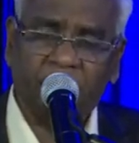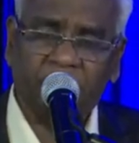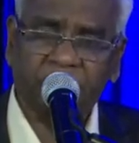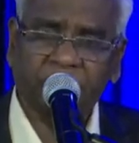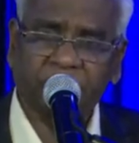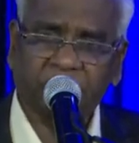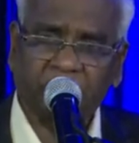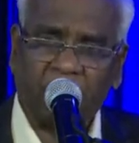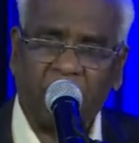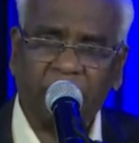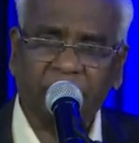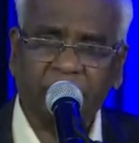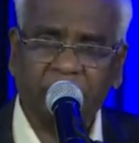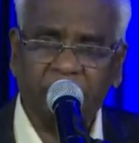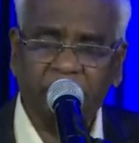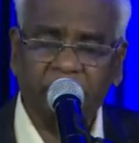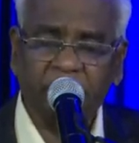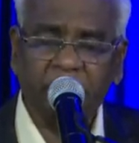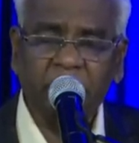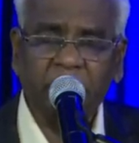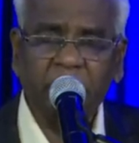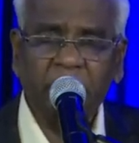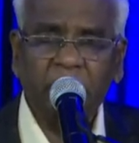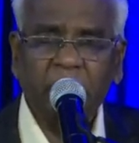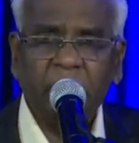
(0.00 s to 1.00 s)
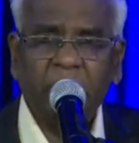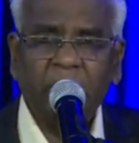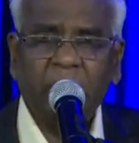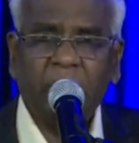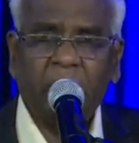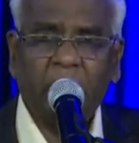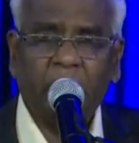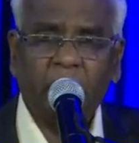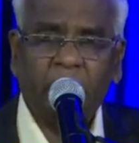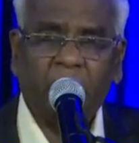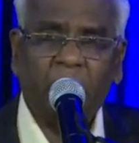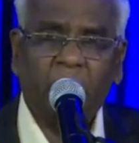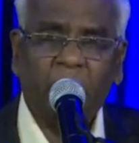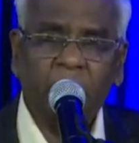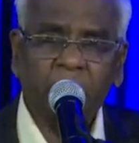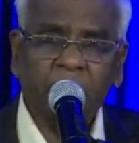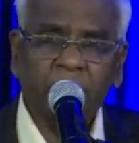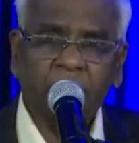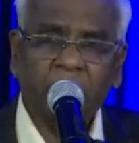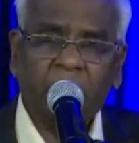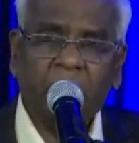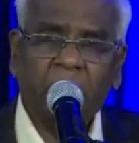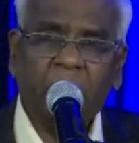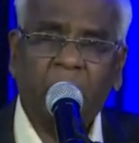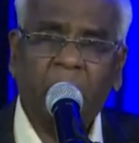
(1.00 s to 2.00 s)
he was talking
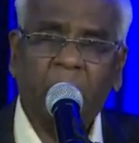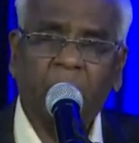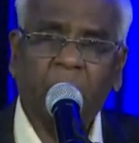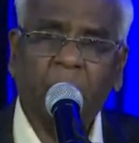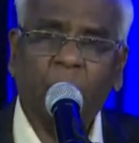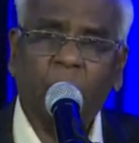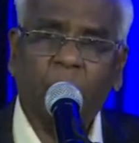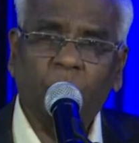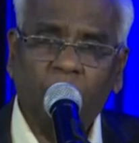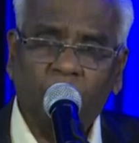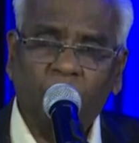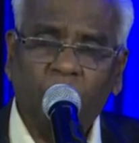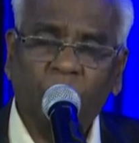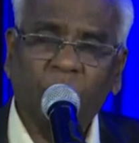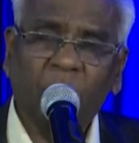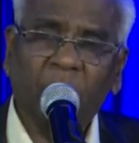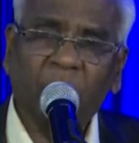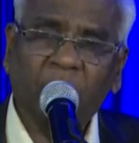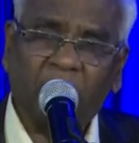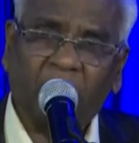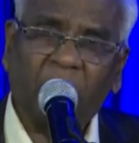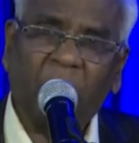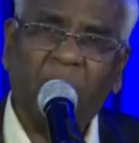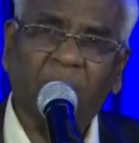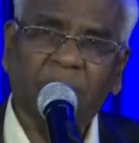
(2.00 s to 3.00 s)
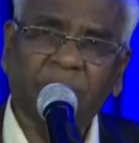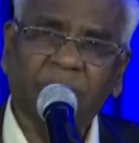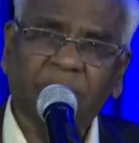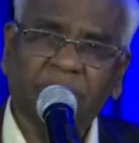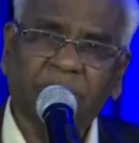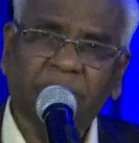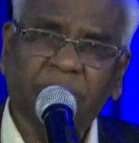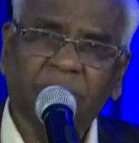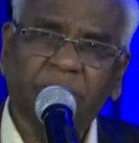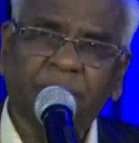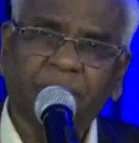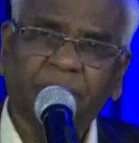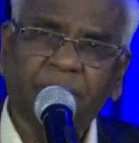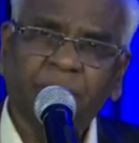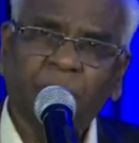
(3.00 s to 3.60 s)
about our own cross.